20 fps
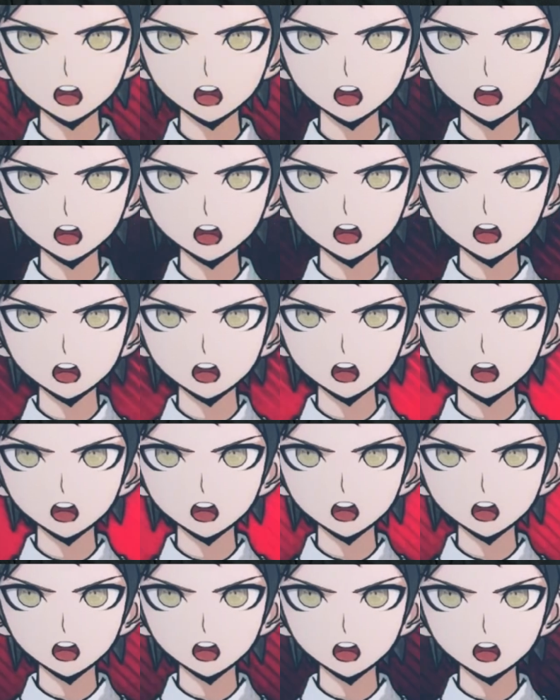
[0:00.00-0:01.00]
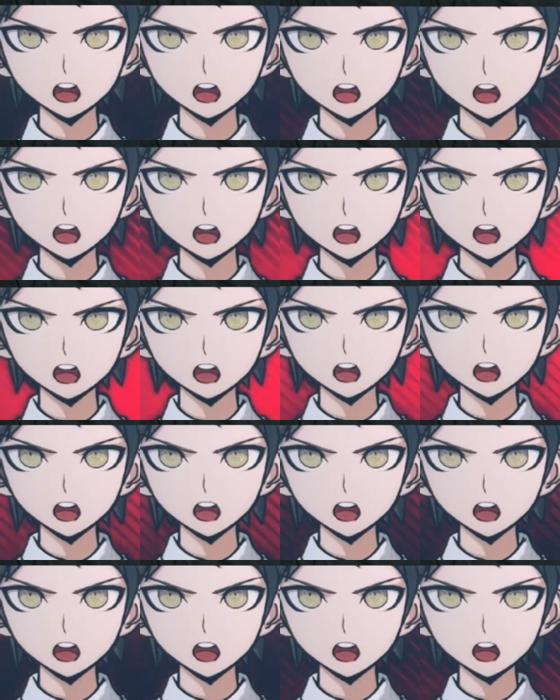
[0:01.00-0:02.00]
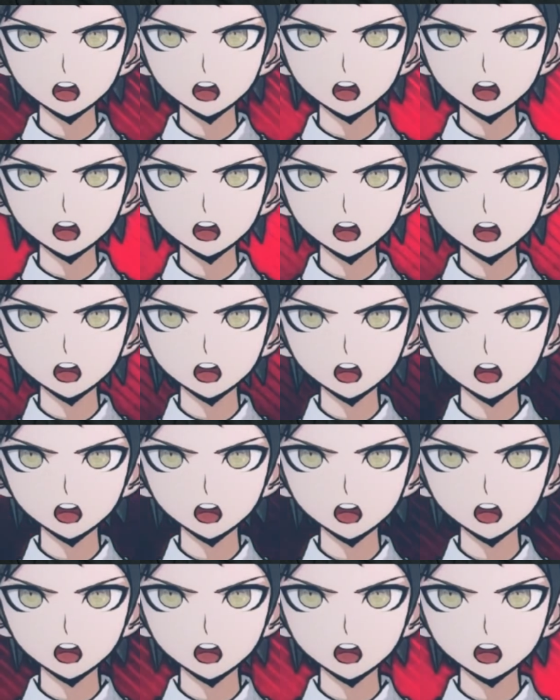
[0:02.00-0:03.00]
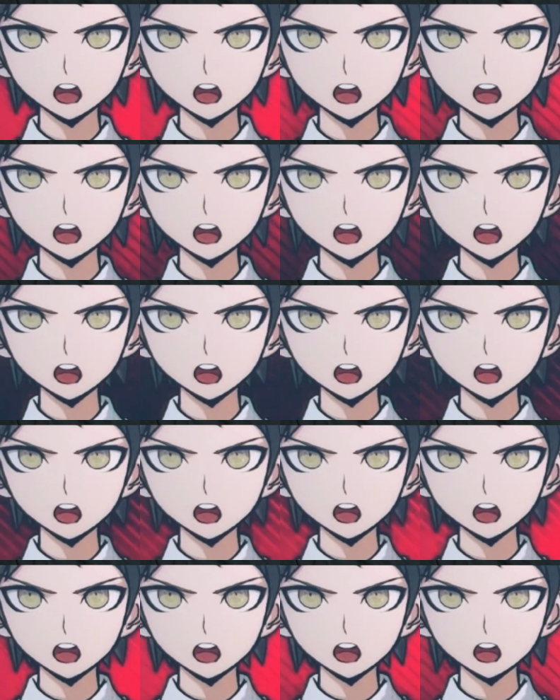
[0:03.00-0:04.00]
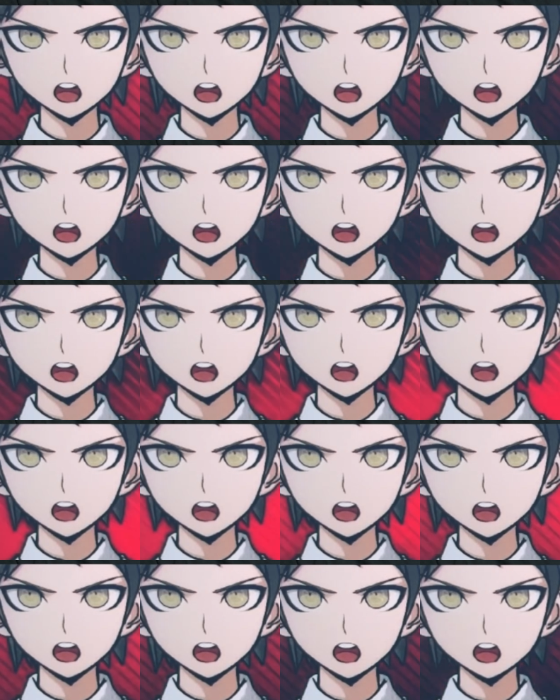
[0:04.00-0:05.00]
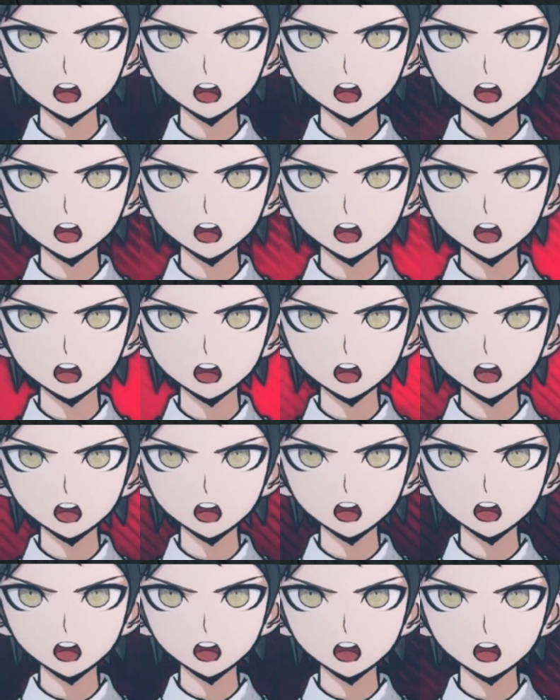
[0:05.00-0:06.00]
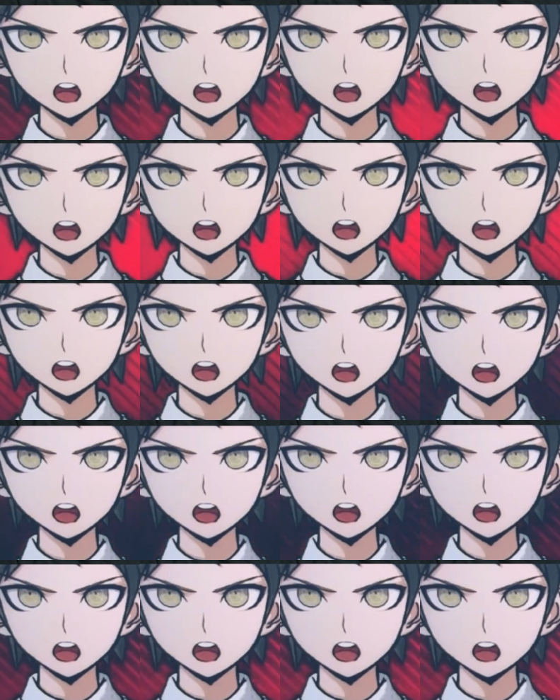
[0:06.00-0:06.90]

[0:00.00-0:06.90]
No words are spoken by the person on screen.